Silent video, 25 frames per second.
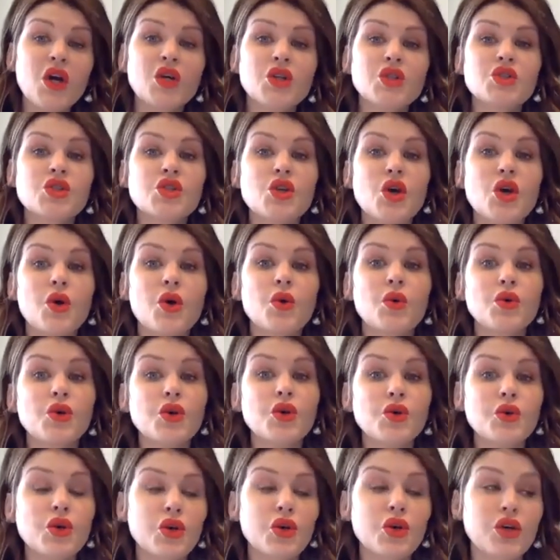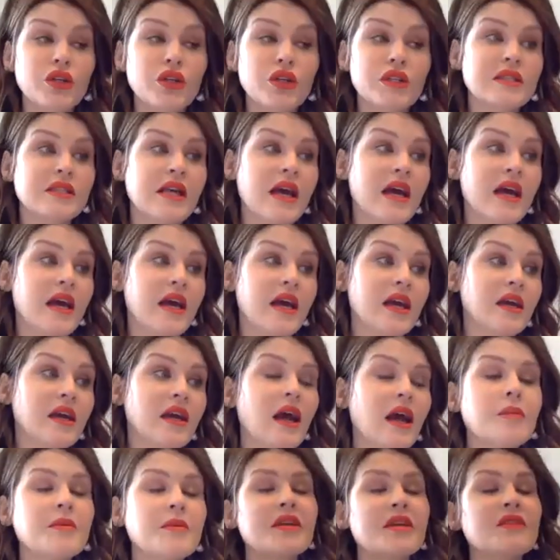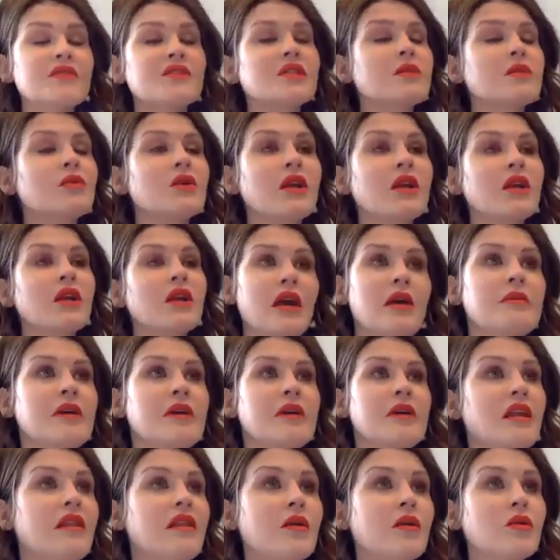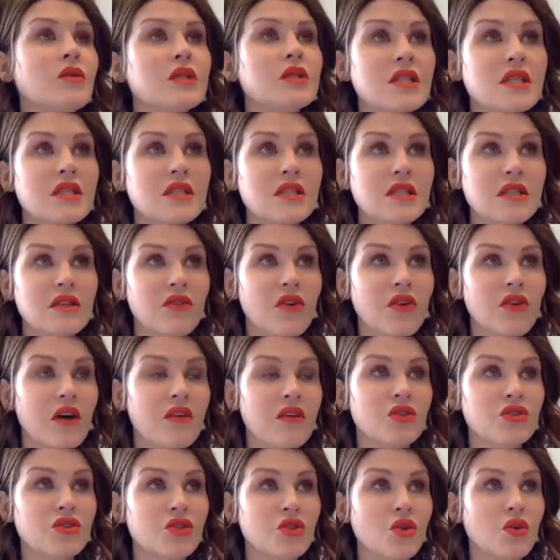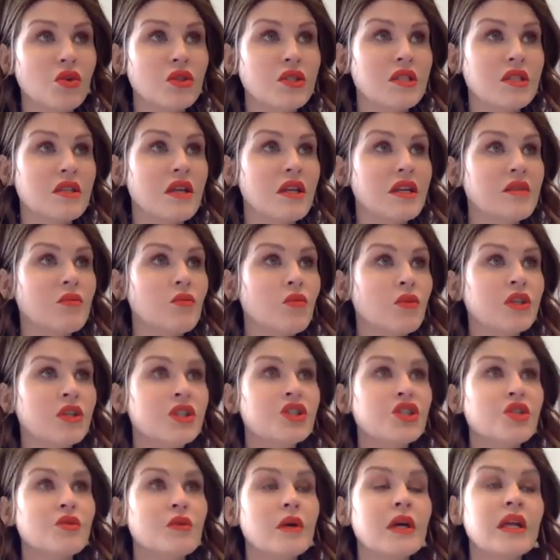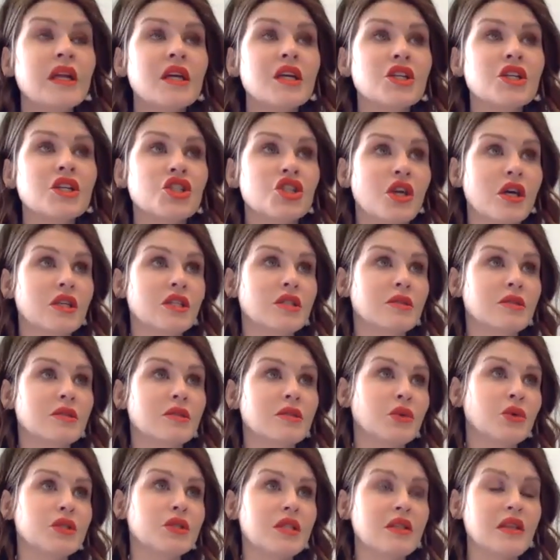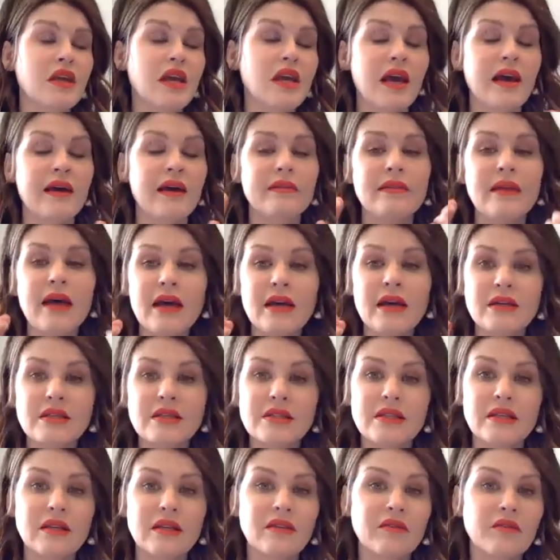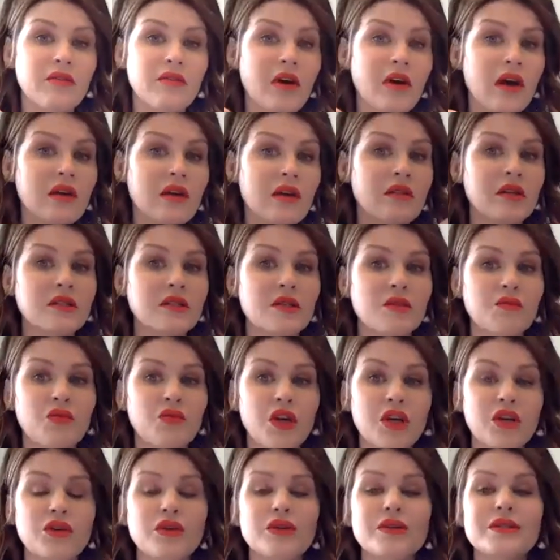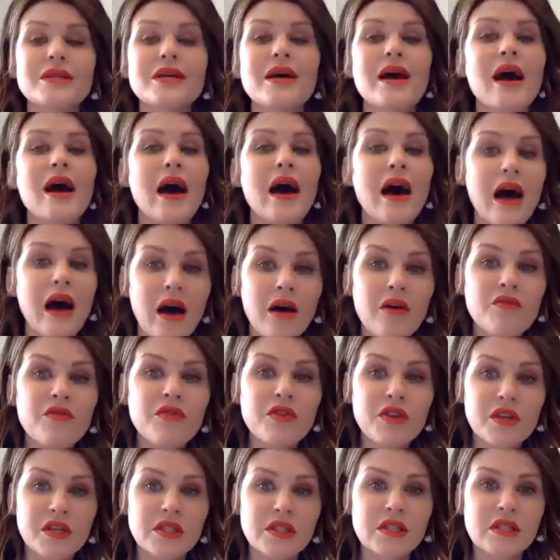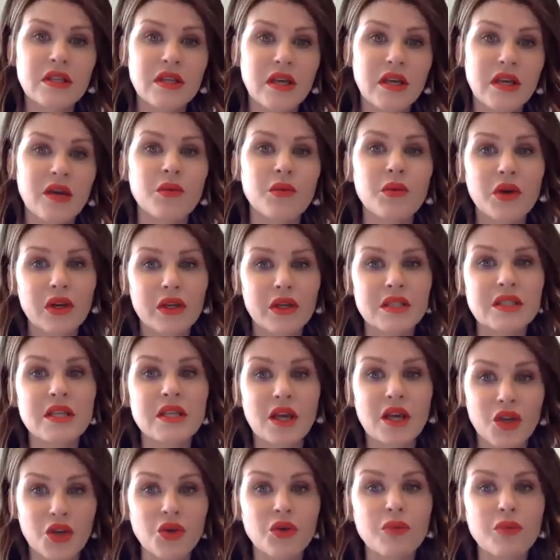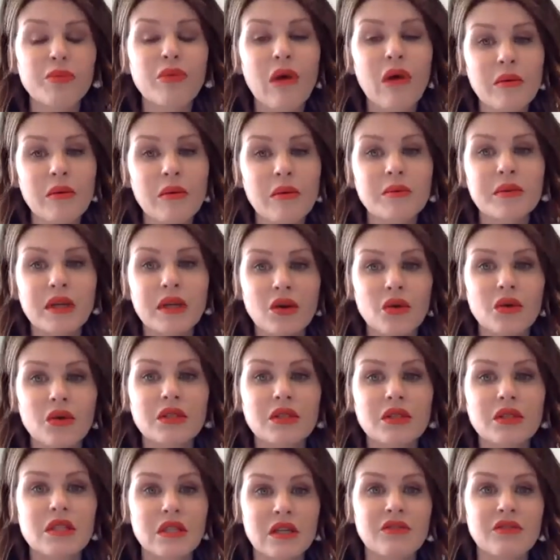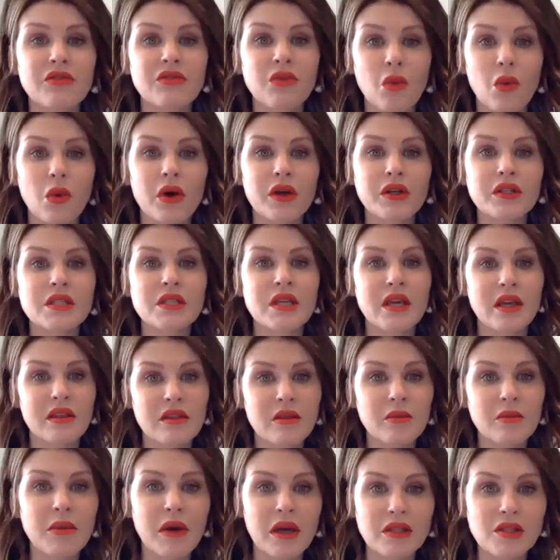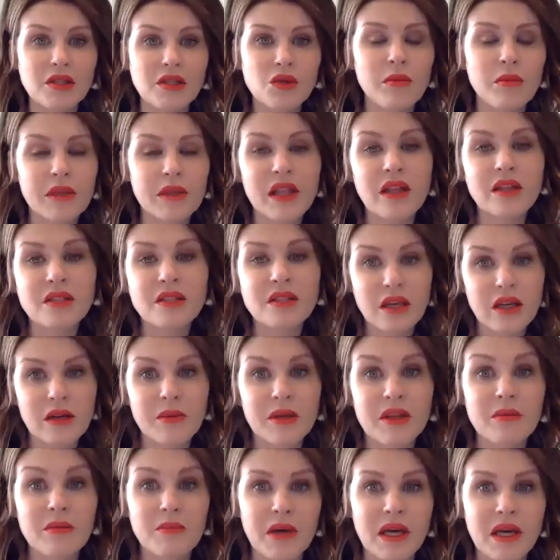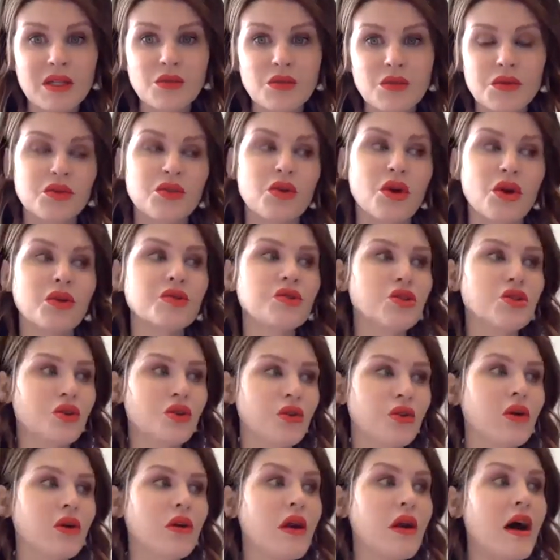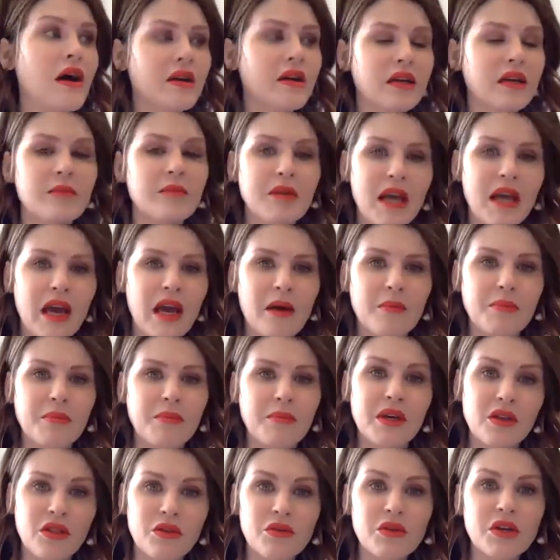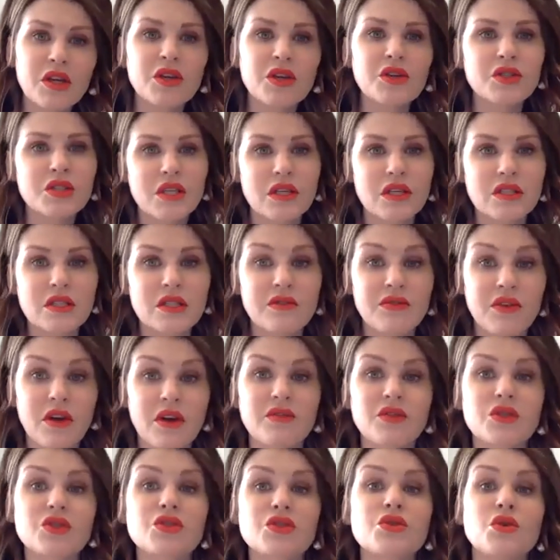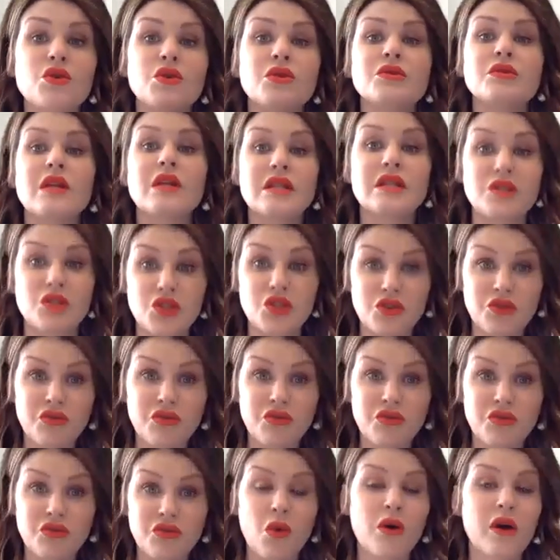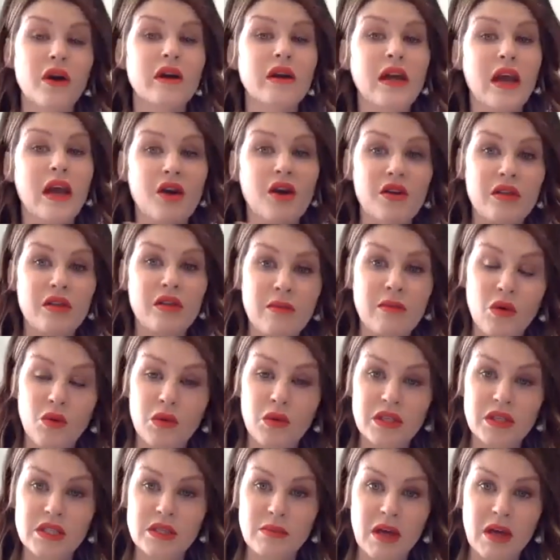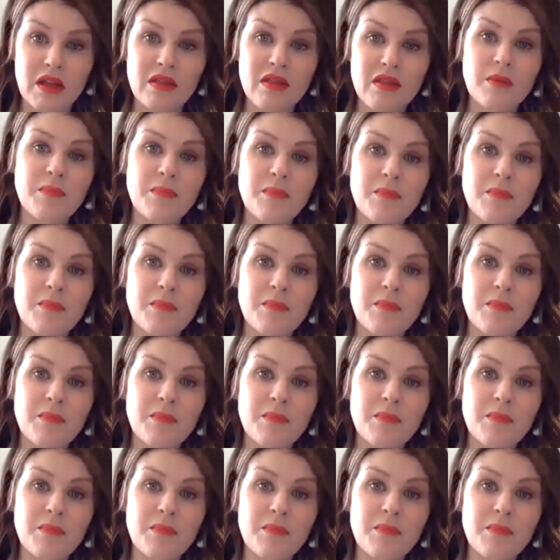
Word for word: So you could say, I mean, if someone came in and they were 65 years old and they didn't want to do any injectables and they had laxity and fine lines and wrinkles, obviously we're going to say you're probably going to need four to get the best i mean that's going to be the best results you're not going to be happy at three you're 65 years old let's do four carry them out once a month